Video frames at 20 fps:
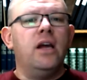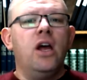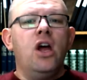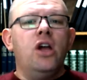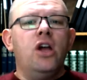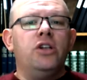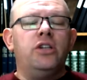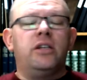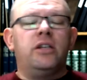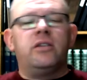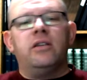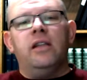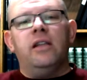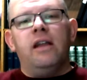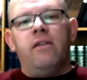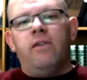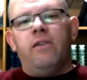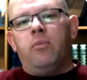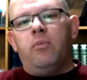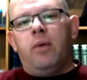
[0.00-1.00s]
just
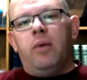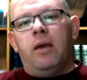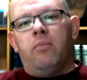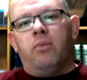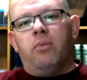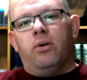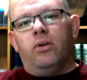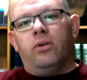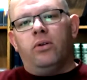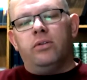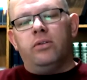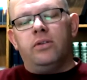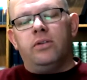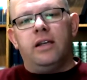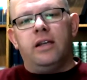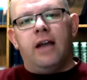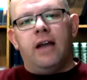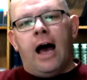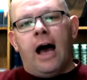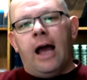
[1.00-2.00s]
leaving people to
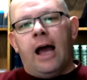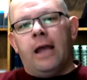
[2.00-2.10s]
die.